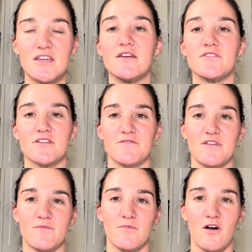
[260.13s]
even if
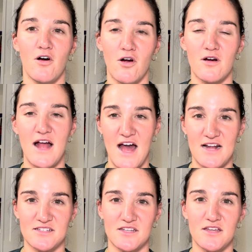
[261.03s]
they are
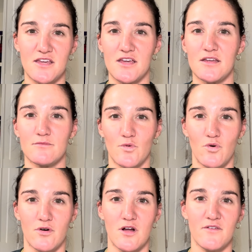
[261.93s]
acting in
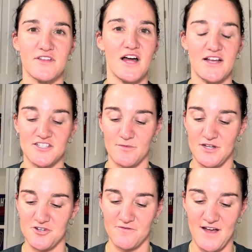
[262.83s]
more of an
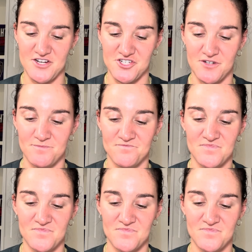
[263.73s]
isometric fashion.